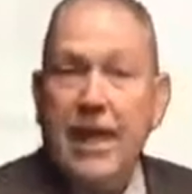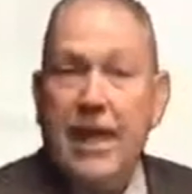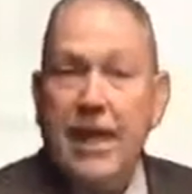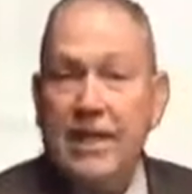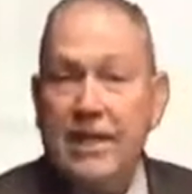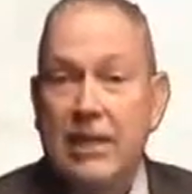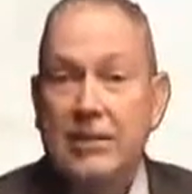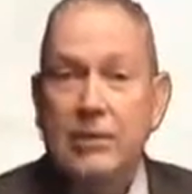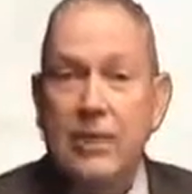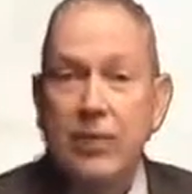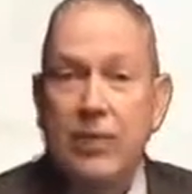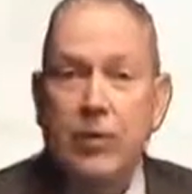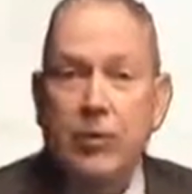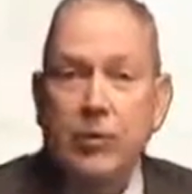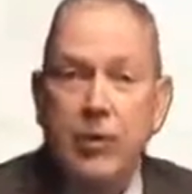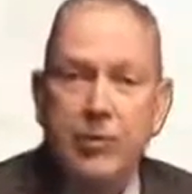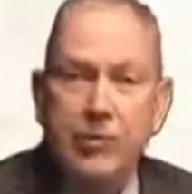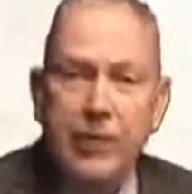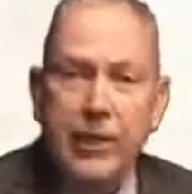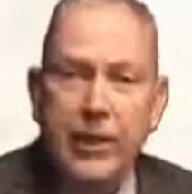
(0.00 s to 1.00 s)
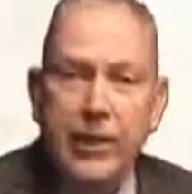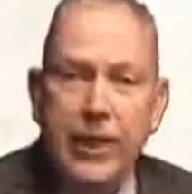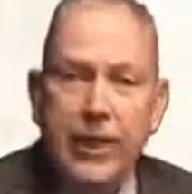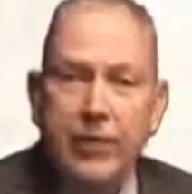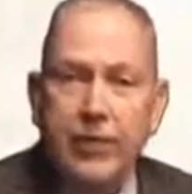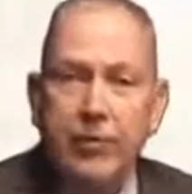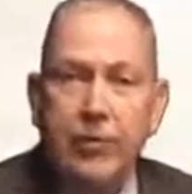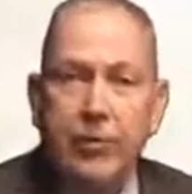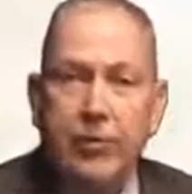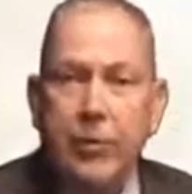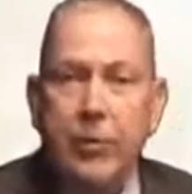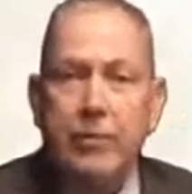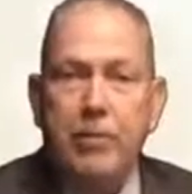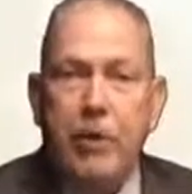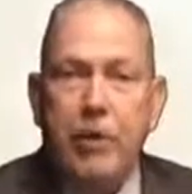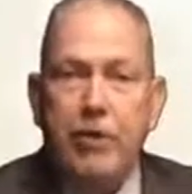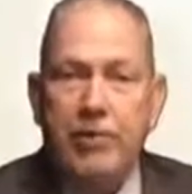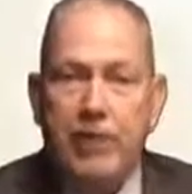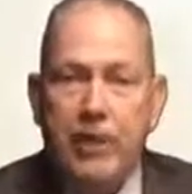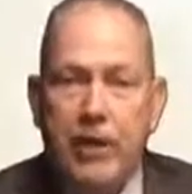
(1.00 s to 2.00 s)
As I mentioned, we've put together a
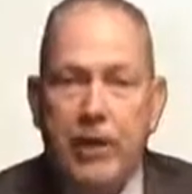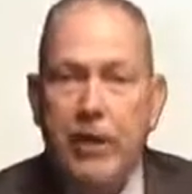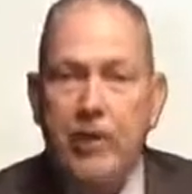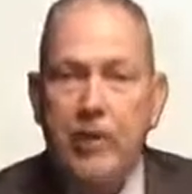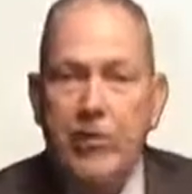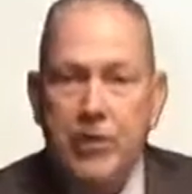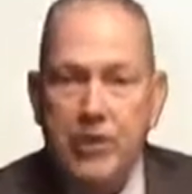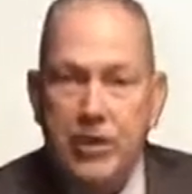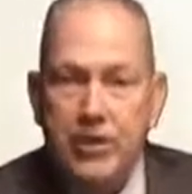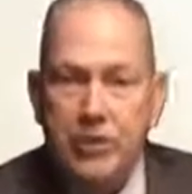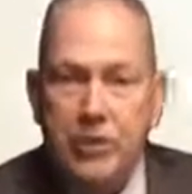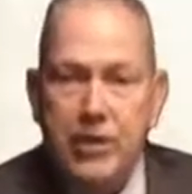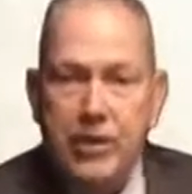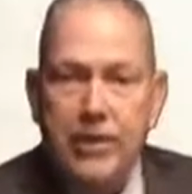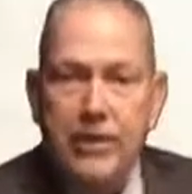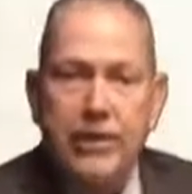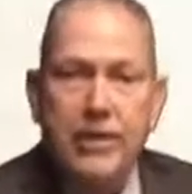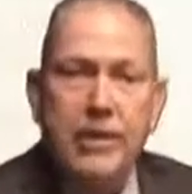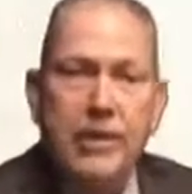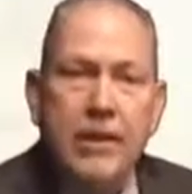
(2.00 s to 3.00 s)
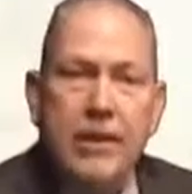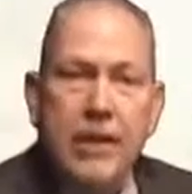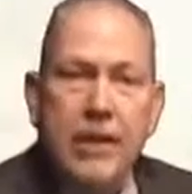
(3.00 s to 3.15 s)
three-part video series